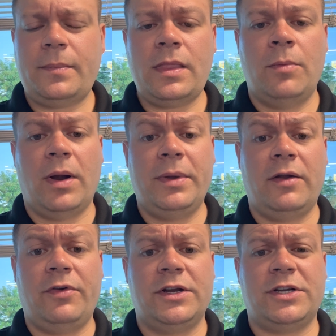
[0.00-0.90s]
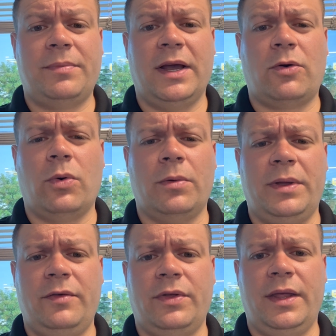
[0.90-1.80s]
probably going to finish up that quarter
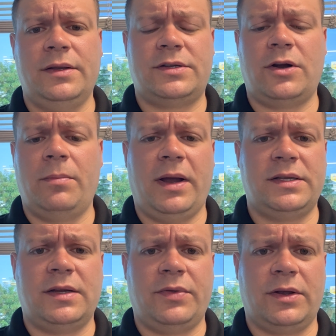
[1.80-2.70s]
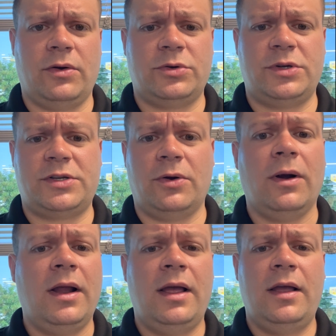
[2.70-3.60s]
beef and then start buying stuff at the grocery
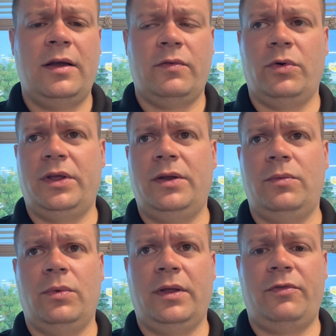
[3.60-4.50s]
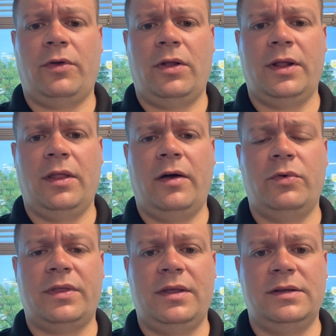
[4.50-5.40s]
store. Really fallen in love
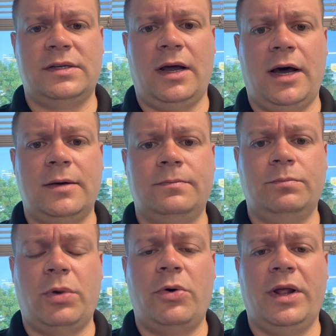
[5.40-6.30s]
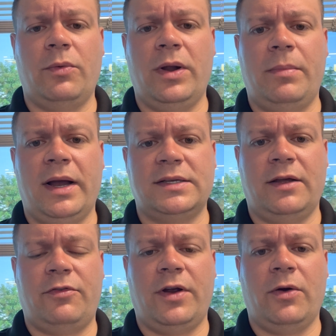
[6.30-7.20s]
with these bone-in ribeyes
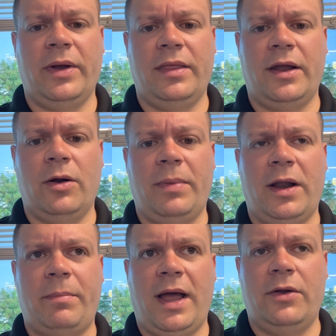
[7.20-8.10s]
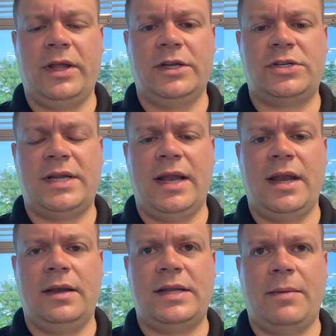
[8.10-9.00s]
at Fairway that are about a pound each,
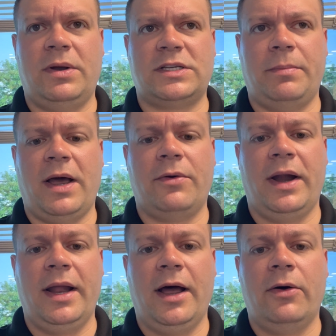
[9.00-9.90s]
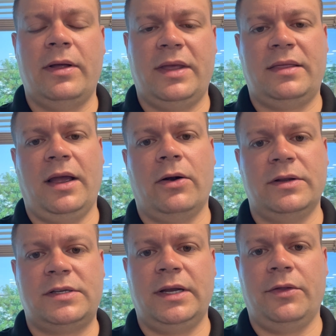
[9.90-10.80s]
10 bucks a pound right now. I think they are
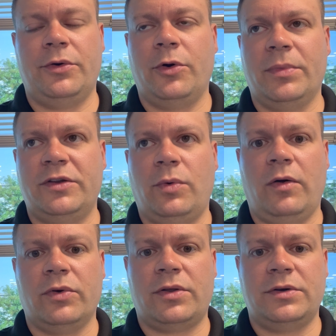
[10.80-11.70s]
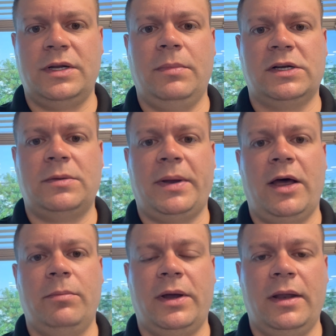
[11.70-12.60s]
on sale. They're normally 12 or 13 bucks a
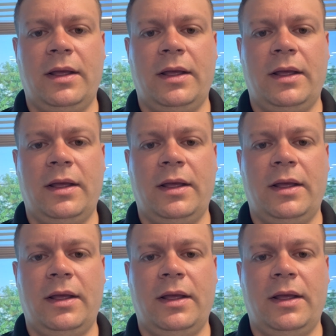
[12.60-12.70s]
pound, but